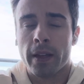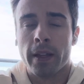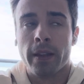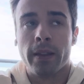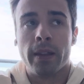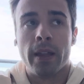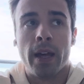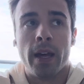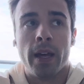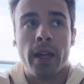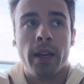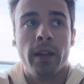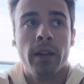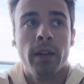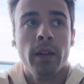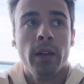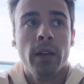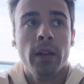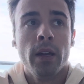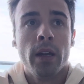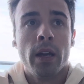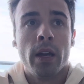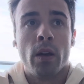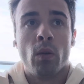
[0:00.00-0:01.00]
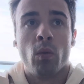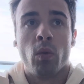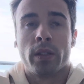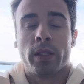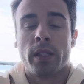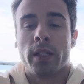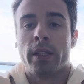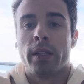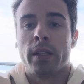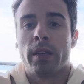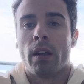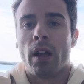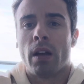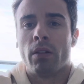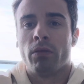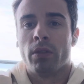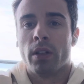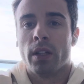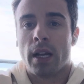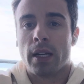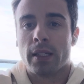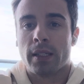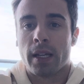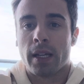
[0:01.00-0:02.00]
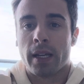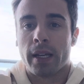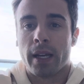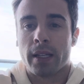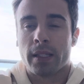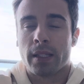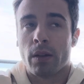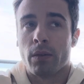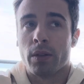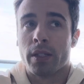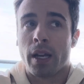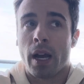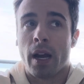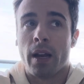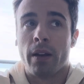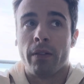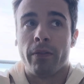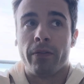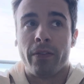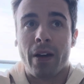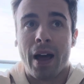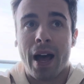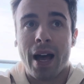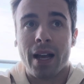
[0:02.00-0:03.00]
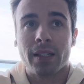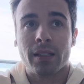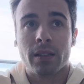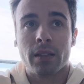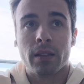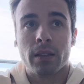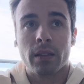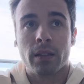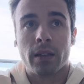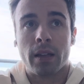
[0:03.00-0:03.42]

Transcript: And then it wasn't until I realized, I guess I was kind of fast,